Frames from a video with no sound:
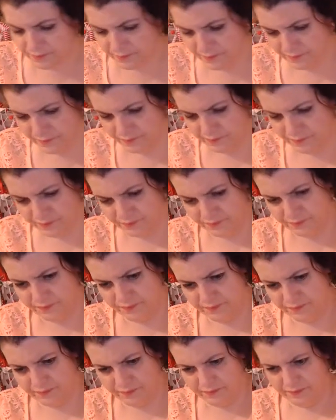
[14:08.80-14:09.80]

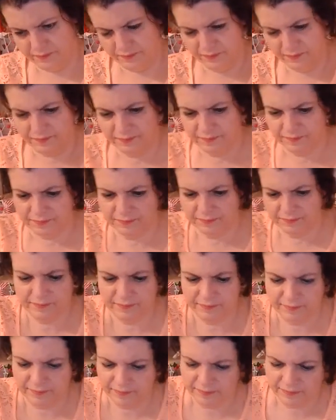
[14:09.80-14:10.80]

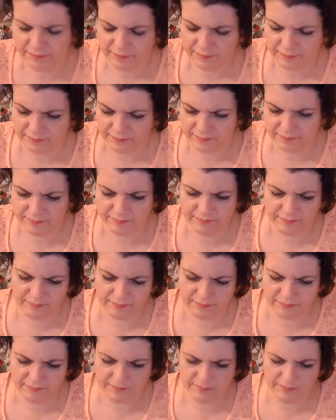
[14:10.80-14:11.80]

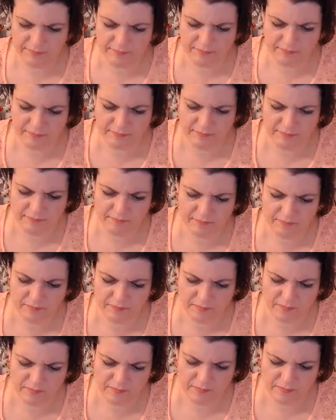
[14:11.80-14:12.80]

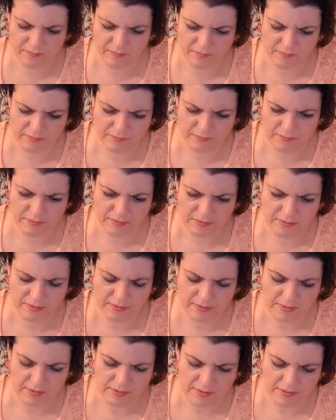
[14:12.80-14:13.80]

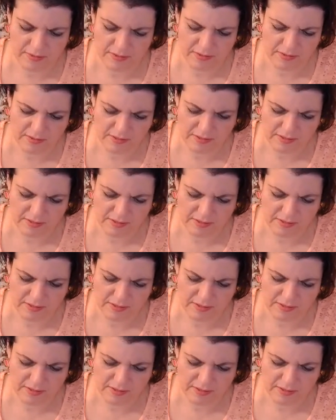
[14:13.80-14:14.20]
Nobody speaks.